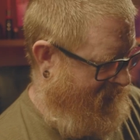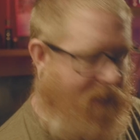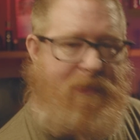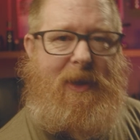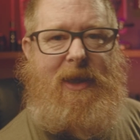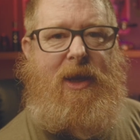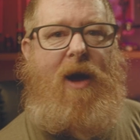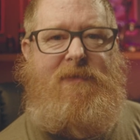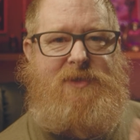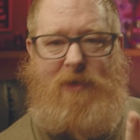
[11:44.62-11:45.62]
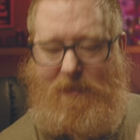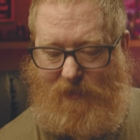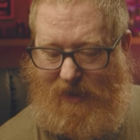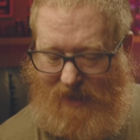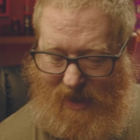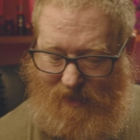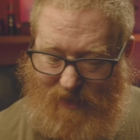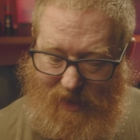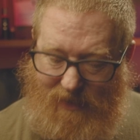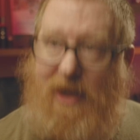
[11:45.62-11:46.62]
completely off script right now.
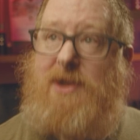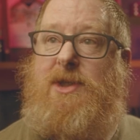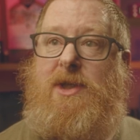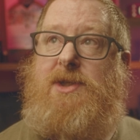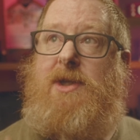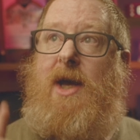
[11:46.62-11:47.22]
Let's just